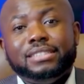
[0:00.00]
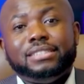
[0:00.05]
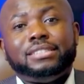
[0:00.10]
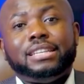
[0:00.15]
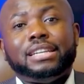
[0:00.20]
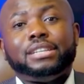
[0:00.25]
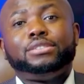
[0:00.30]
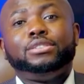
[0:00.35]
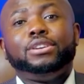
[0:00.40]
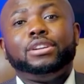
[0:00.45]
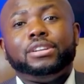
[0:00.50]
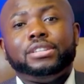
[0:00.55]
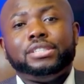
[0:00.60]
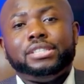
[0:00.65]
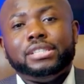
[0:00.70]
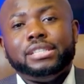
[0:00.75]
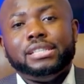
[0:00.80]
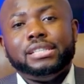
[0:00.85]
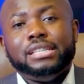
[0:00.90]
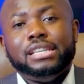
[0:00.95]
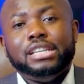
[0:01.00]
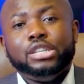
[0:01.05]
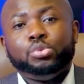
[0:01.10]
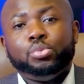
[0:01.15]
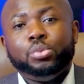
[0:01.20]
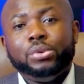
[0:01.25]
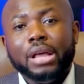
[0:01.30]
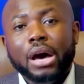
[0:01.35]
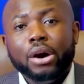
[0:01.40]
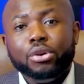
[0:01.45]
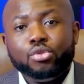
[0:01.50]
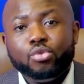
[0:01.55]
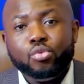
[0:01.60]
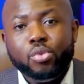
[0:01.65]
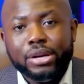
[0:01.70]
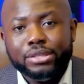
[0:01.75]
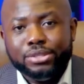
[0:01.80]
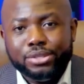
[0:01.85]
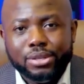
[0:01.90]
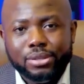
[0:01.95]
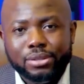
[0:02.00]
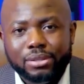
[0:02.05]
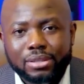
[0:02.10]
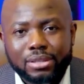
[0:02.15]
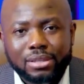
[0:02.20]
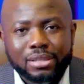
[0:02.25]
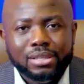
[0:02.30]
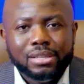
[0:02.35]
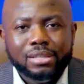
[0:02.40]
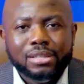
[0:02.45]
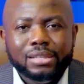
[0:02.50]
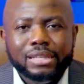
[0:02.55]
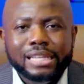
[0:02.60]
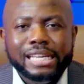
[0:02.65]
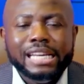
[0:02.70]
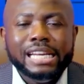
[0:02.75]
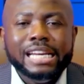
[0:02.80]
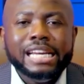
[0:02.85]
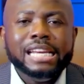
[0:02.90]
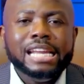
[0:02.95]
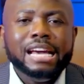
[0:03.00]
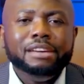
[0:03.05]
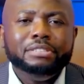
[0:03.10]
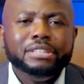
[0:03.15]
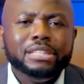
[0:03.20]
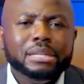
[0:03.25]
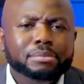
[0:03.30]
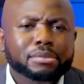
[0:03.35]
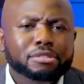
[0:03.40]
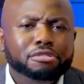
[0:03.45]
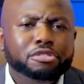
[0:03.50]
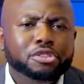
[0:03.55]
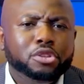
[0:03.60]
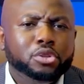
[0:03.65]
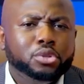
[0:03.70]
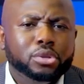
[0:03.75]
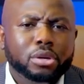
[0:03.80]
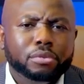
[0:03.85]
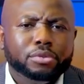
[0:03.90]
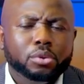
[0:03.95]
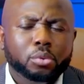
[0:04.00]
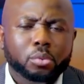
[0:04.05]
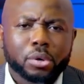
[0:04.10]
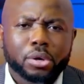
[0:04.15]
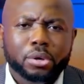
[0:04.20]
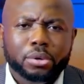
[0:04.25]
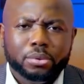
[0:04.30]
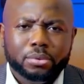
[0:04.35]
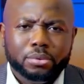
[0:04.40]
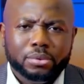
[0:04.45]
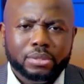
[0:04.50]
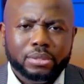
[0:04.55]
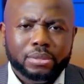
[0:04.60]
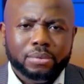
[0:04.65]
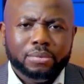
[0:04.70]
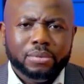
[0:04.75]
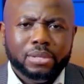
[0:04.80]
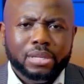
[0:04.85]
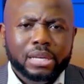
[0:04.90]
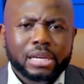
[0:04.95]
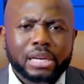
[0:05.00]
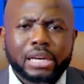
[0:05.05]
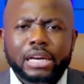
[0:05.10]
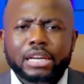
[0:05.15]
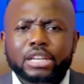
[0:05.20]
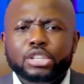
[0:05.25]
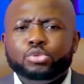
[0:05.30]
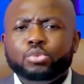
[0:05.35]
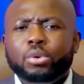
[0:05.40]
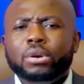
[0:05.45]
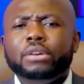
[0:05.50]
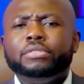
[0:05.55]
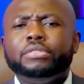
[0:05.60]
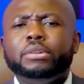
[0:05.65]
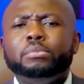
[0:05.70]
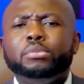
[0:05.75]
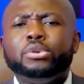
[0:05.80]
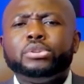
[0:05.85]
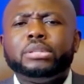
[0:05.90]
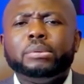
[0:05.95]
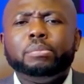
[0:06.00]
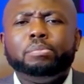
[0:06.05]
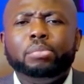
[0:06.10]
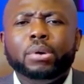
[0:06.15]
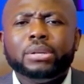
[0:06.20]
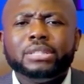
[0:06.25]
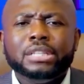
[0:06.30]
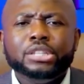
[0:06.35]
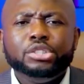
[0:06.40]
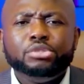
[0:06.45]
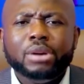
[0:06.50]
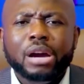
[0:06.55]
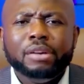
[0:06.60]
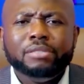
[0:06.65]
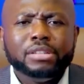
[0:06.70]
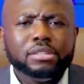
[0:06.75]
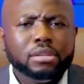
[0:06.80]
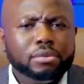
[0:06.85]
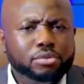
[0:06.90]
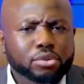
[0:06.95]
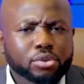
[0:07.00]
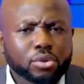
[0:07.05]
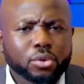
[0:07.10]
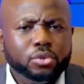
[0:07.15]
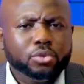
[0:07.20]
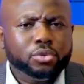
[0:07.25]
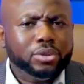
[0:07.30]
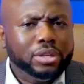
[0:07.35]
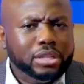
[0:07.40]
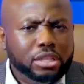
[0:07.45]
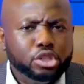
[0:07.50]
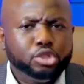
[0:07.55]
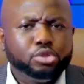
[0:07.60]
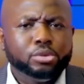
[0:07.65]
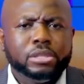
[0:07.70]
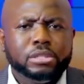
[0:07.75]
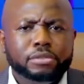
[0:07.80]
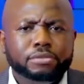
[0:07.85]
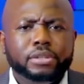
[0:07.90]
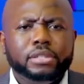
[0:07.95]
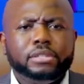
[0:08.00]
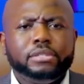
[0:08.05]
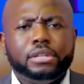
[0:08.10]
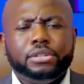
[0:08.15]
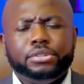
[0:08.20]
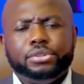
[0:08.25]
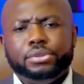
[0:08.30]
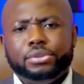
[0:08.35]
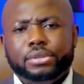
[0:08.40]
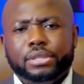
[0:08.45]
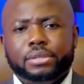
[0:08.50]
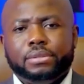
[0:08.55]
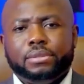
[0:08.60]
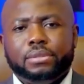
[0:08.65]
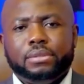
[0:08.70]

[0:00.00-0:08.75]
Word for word: Technology is without question the inevitable future of the world. It is one of the most important drivers of growth in the 21st century.